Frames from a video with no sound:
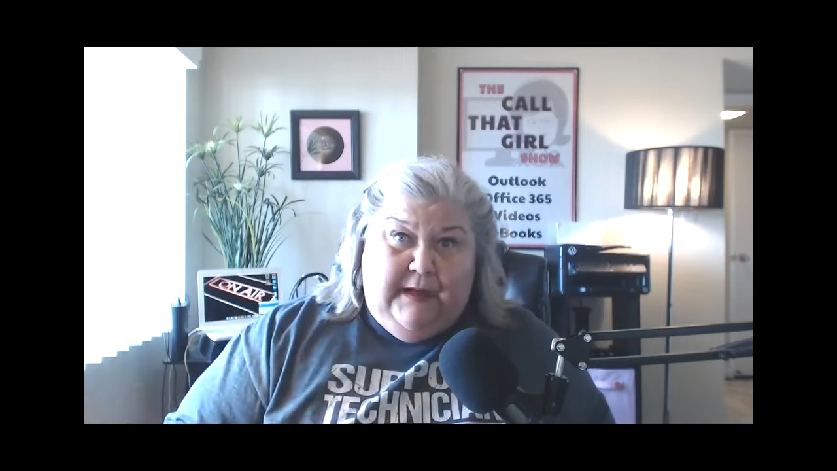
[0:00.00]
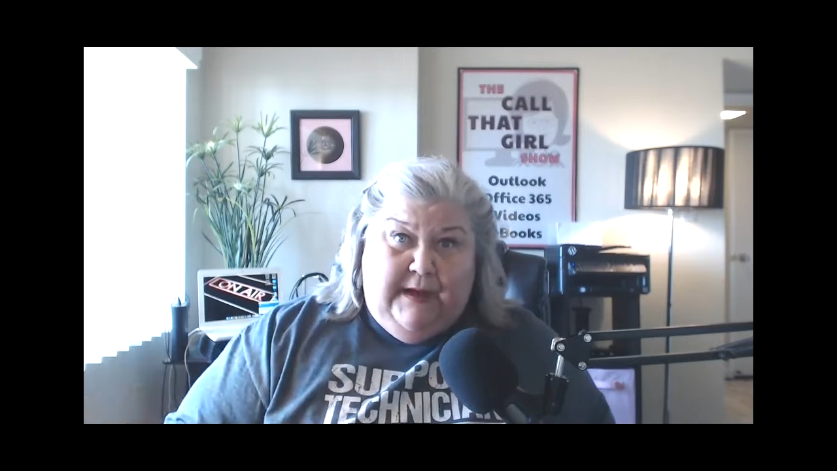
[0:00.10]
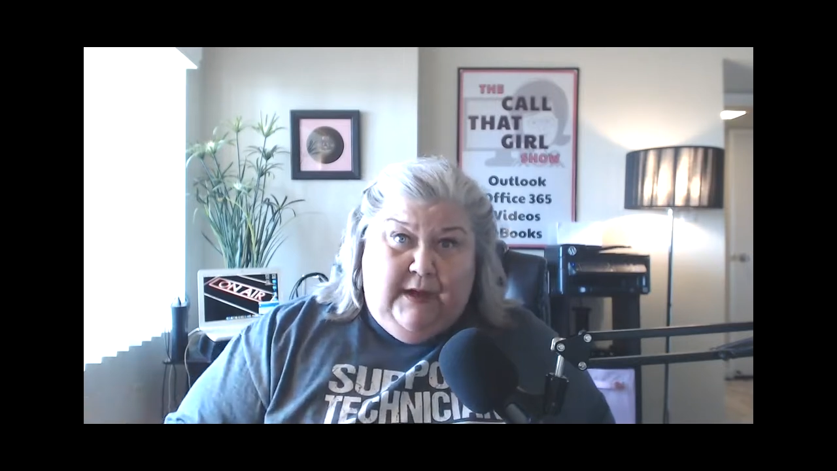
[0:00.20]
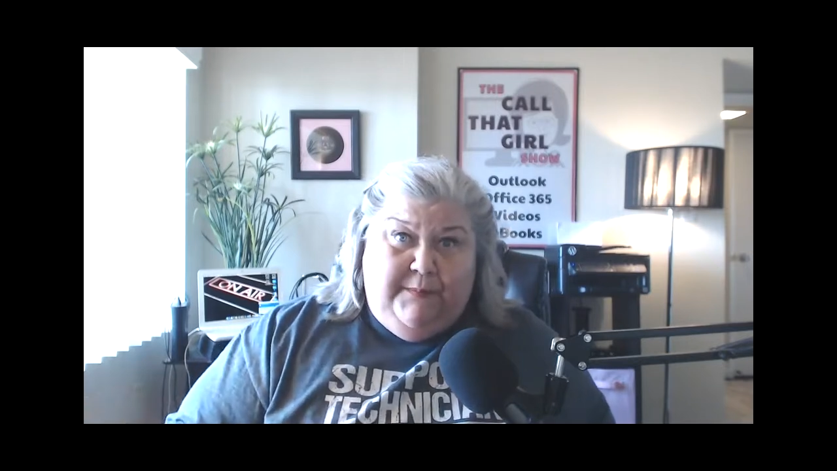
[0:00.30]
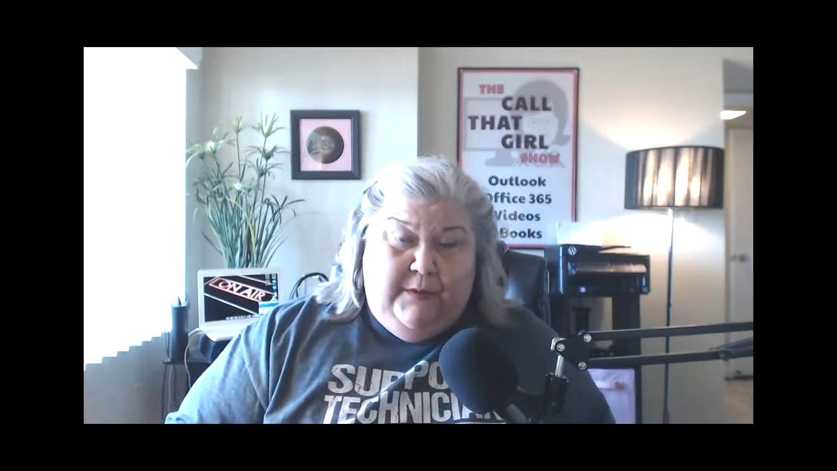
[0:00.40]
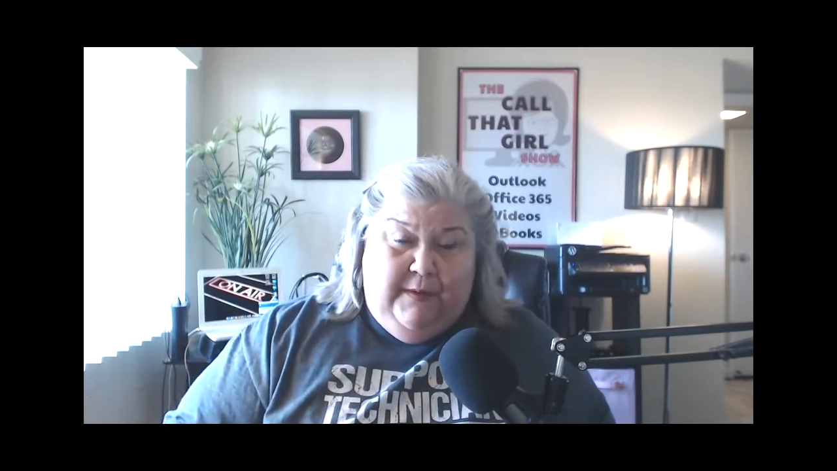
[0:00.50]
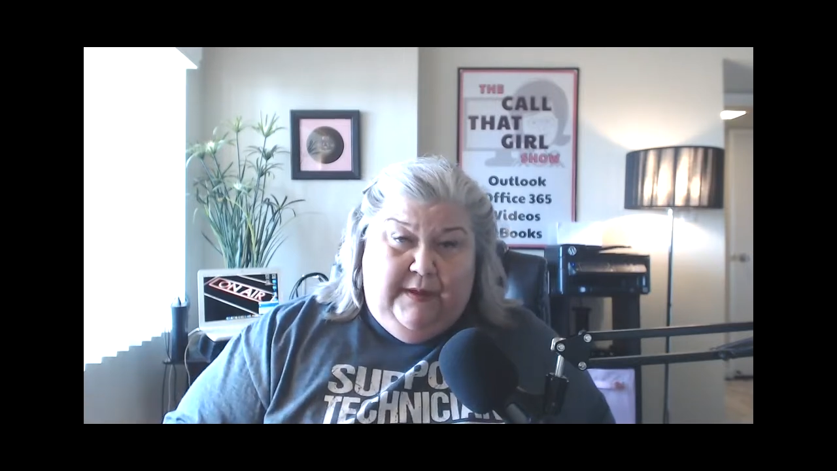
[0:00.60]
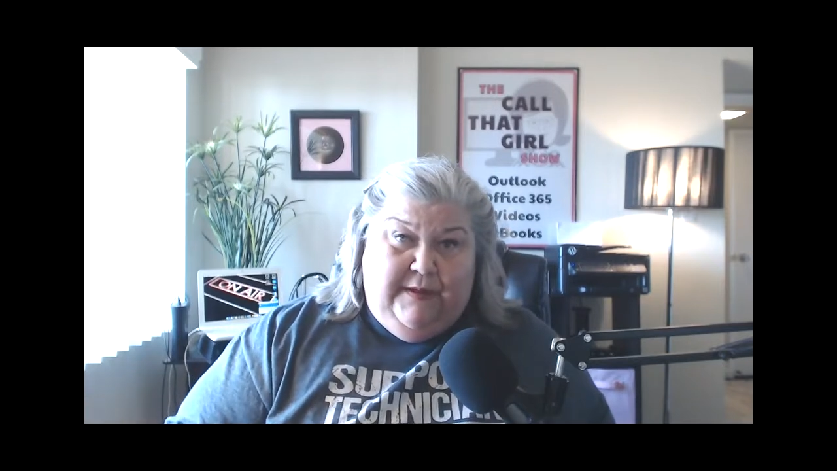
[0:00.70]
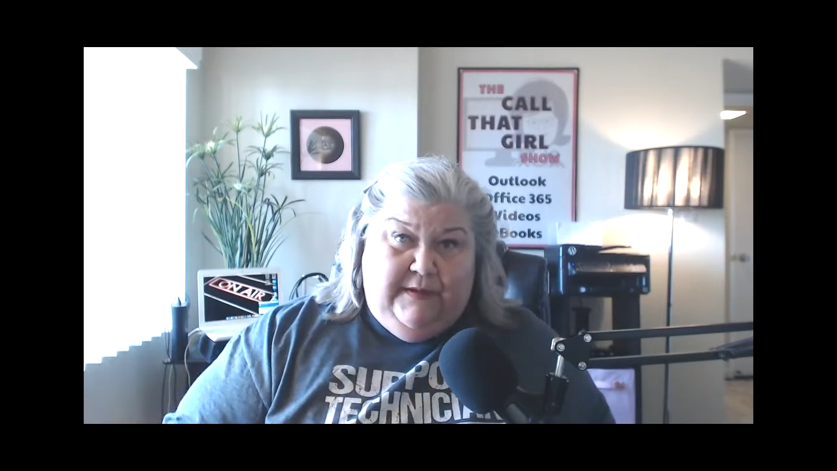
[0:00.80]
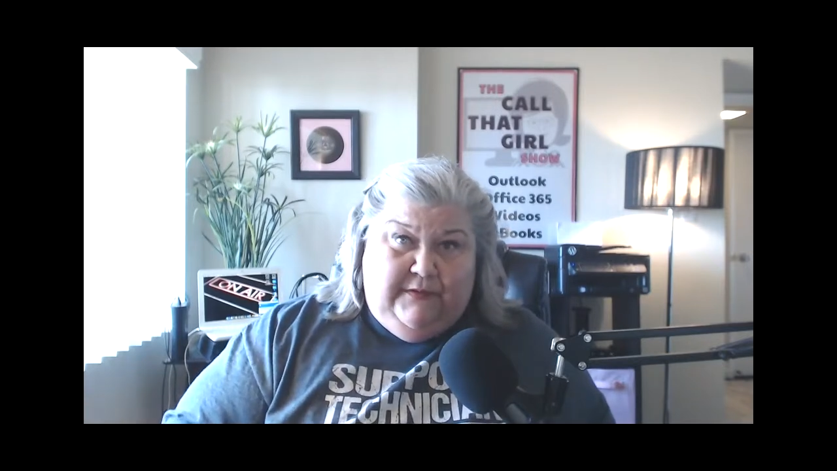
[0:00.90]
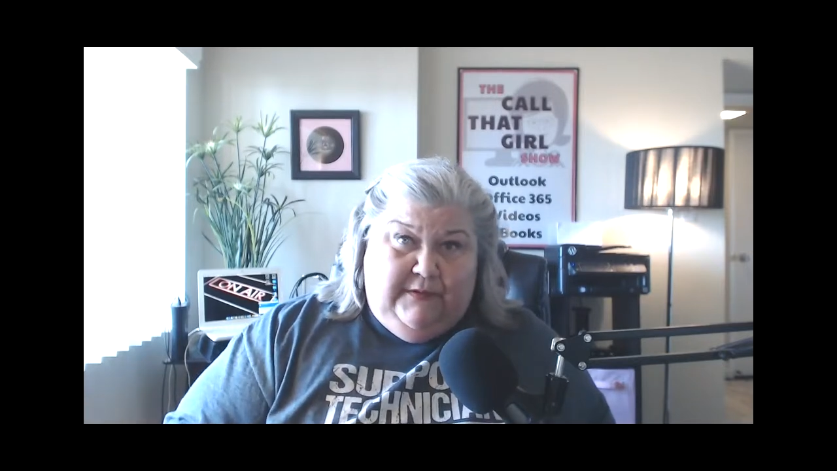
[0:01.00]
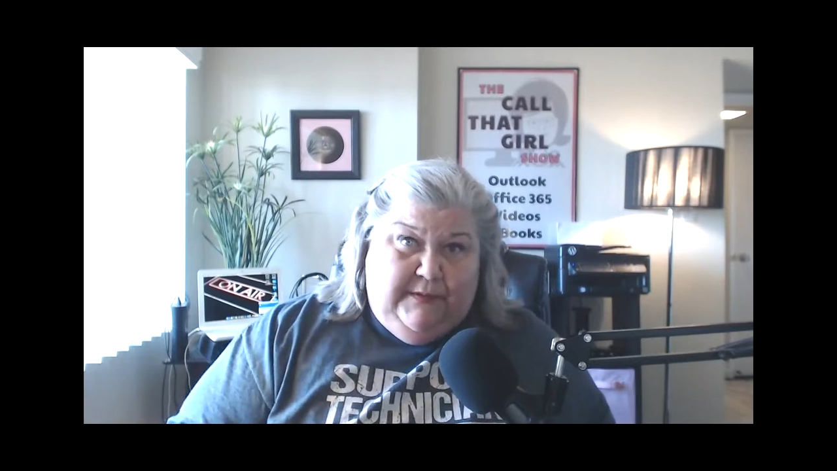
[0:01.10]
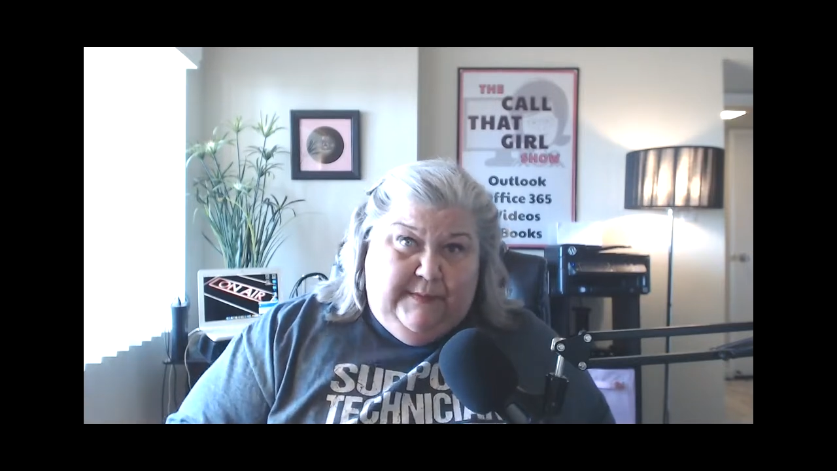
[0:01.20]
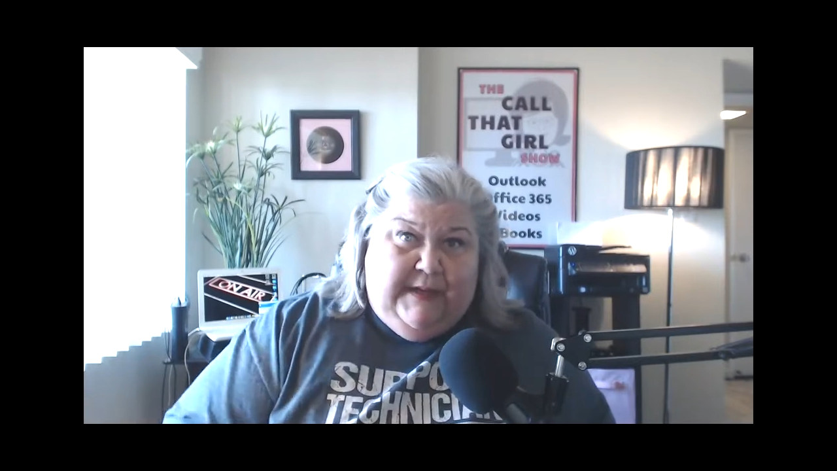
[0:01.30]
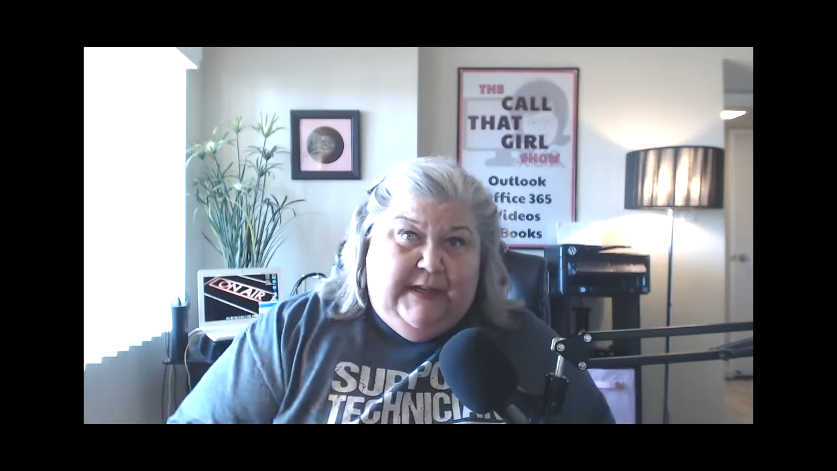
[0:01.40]
I help you with is
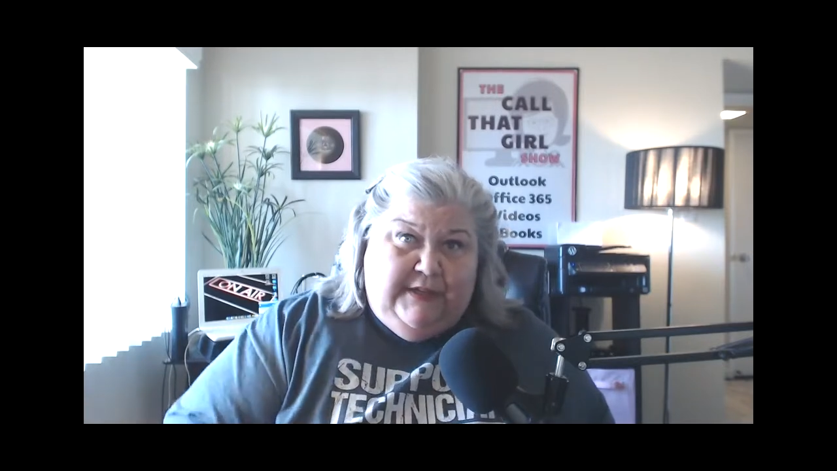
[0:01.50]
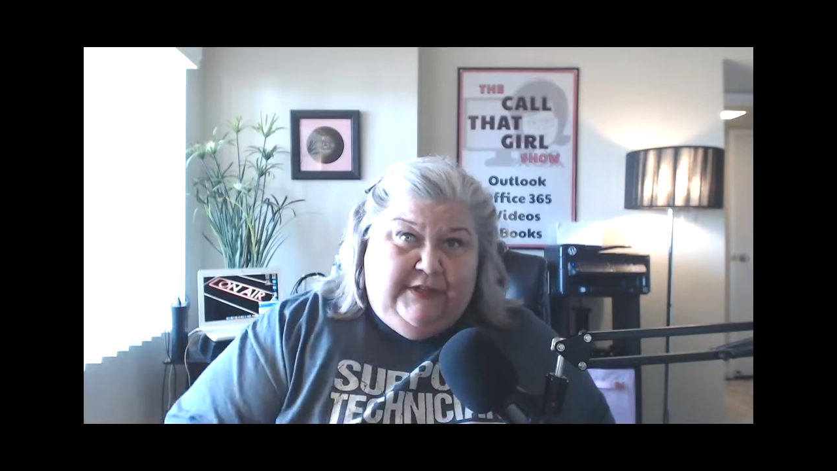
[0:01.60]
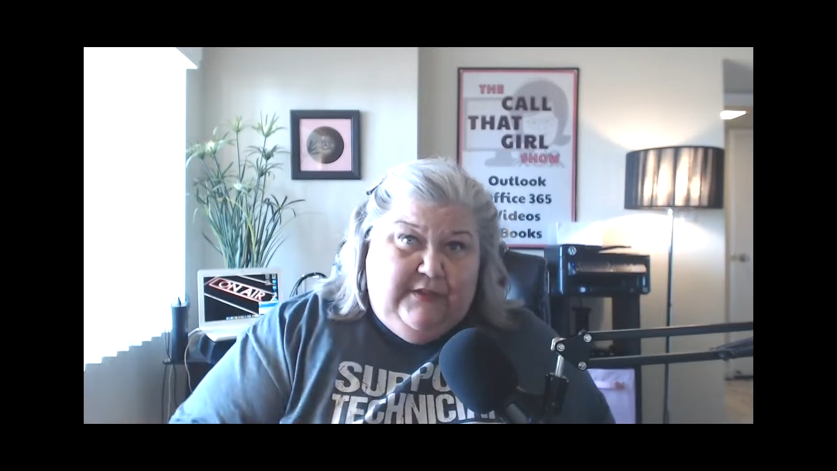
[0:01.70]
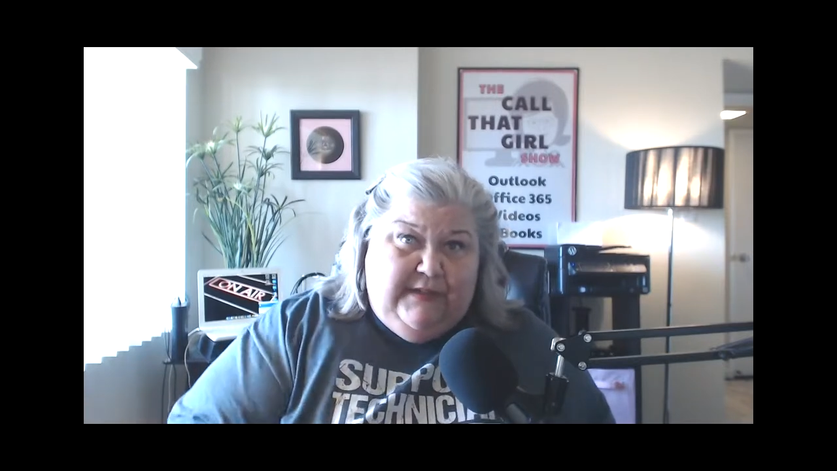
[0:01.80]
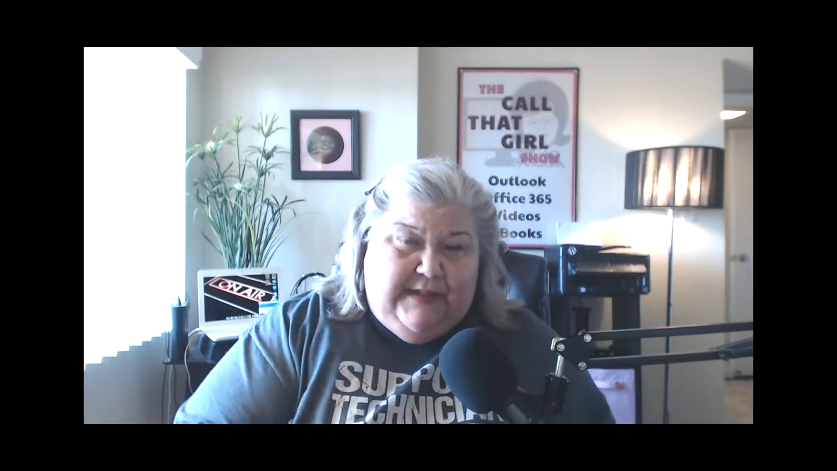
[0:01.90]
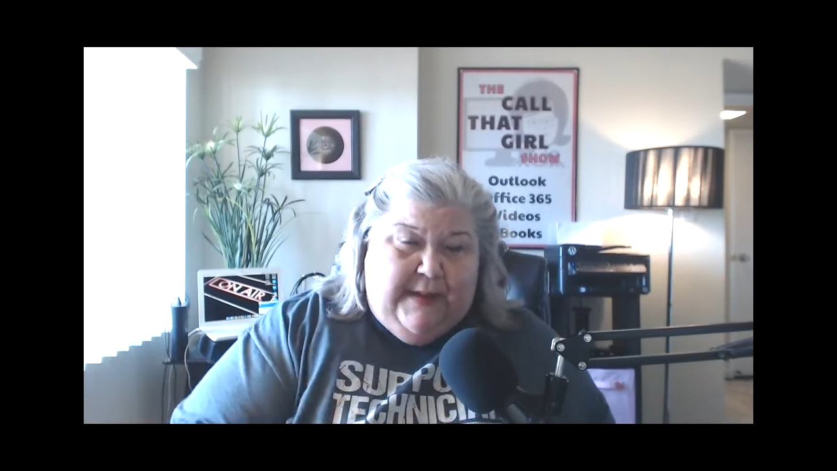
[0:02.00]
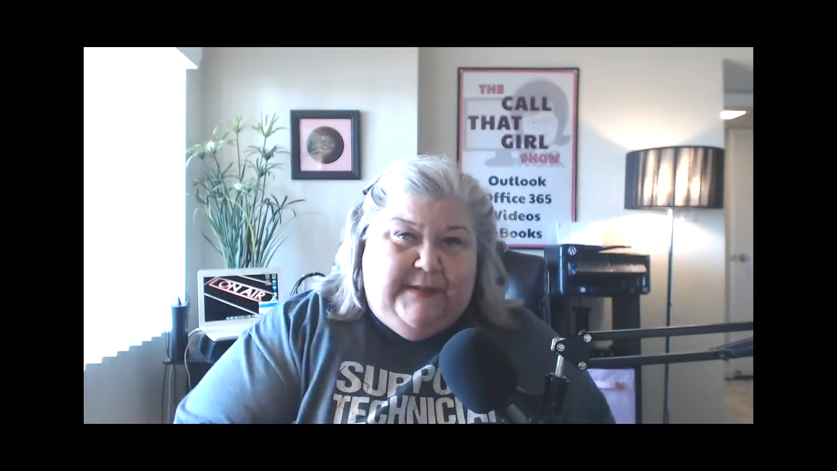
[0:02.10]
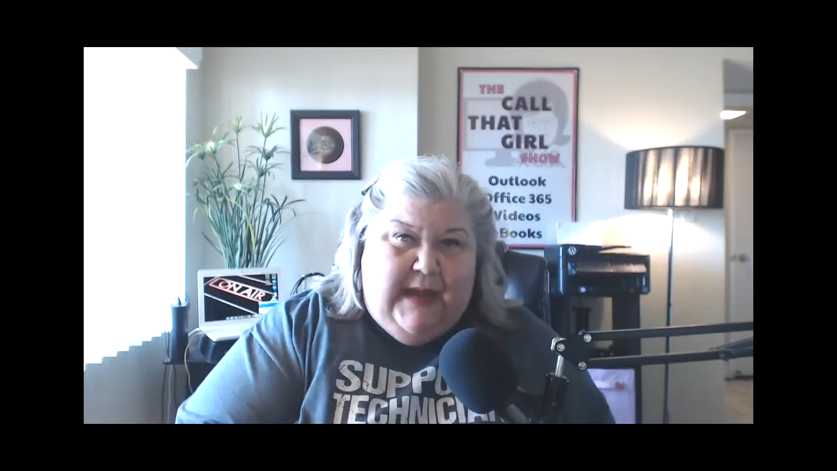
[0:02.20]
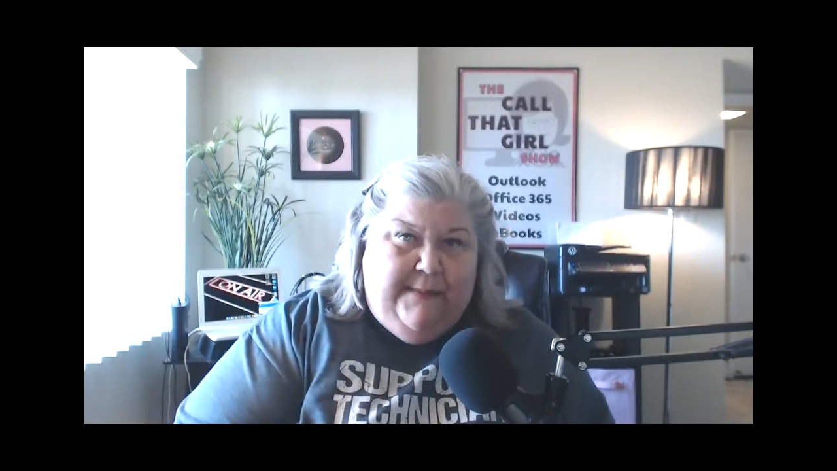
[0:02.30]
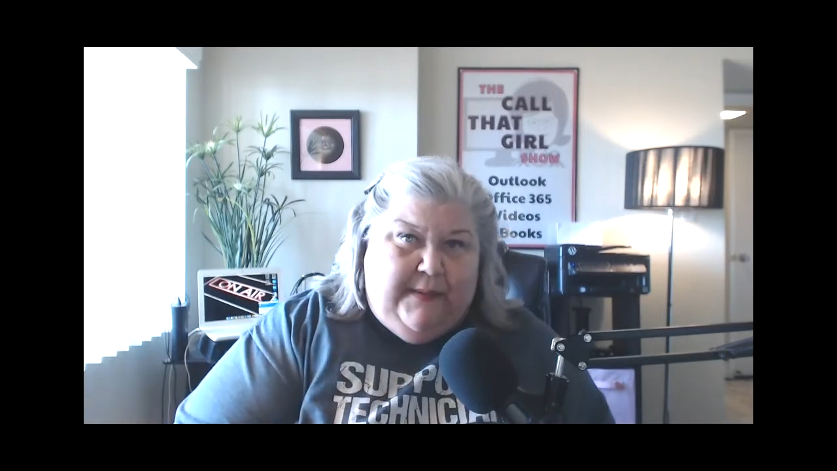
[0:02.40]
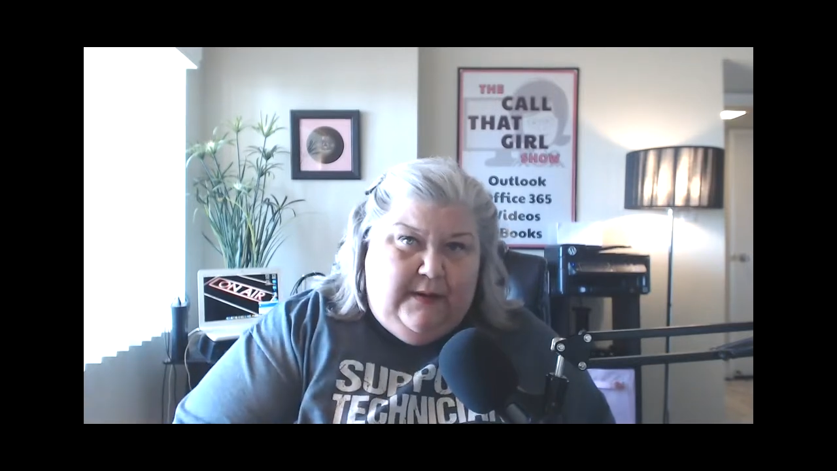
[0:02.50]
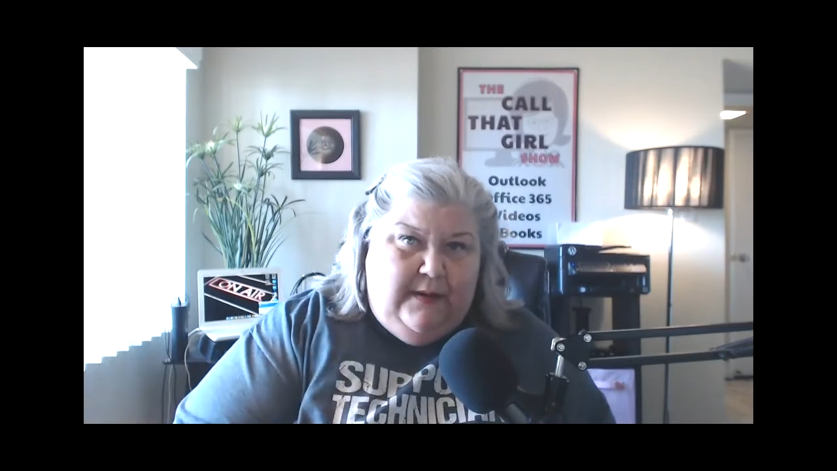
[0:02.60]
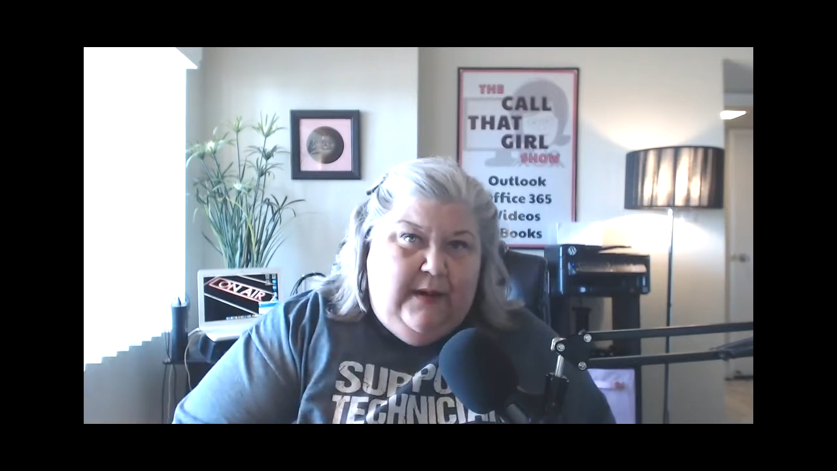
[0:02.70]
making sure the steps happen.